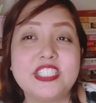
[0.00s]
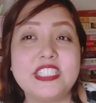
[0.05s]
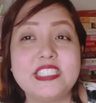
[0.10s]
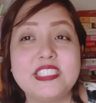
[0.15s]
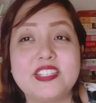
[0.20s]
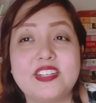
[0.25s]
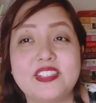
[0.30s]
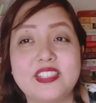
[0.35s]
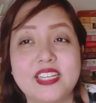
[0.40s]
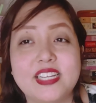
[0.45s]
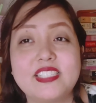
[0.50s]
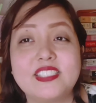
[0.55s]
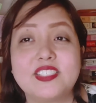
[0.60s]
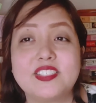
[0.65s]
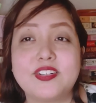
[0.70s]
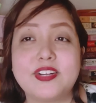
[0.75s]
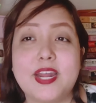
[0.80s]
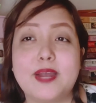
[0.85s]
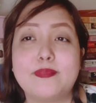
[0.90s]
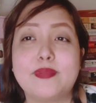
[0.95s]
She's on
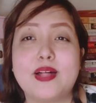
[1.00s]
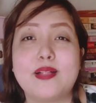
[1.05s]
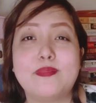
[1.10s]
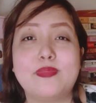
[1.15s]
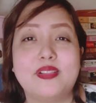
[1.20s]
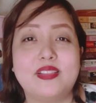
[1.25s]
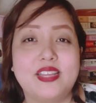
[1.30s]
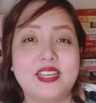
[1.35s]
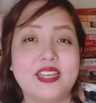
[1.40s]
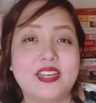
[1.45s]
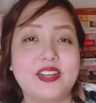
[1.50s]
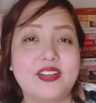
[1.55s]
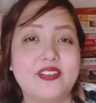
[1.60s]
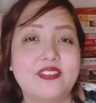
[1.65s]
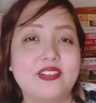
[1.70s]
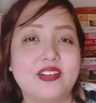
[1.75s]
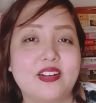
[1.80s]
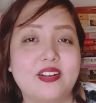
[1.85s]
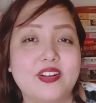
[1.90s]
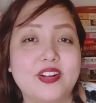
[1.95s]
Instagram. I'll be linking
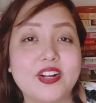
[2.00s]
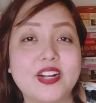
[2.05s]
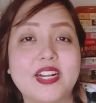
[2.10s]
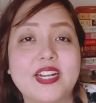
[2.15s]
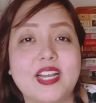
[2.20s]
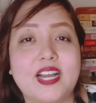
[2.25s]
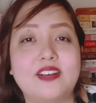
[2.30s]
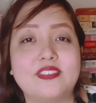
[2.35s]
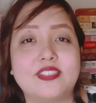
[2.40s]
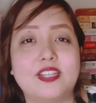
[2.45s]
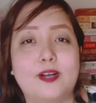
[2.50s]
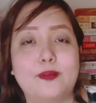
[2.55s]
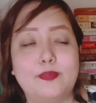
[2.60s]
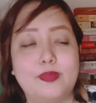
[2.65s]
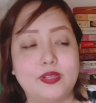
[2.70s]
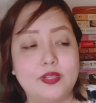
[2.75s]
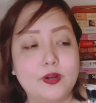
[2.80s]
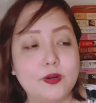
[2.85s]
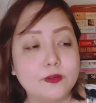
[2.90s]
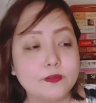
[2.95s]
her account
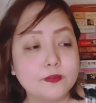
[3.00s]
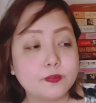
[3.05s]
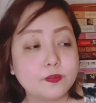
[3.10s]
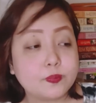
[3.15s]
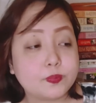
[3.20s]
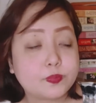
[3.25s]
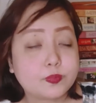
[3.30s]
down below.